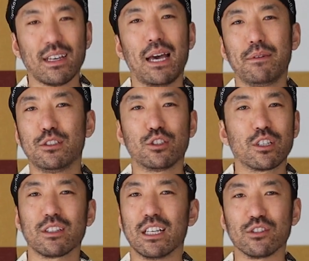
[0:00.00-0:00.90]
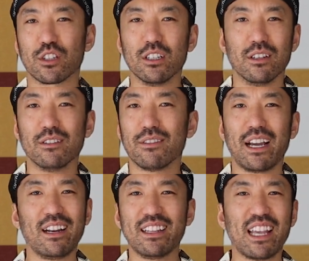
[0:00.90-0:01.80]
I mean, sugar tastes good,
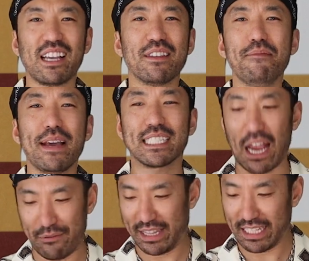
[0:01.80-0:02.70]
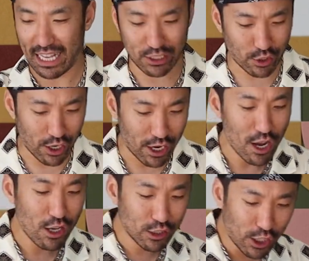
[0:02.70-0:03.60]
right? It makes everything taste good.
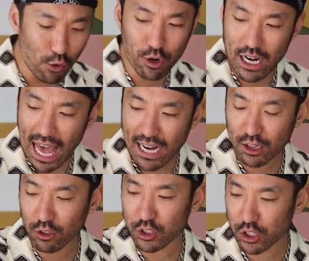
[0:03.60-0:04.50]
So we're gonna add a little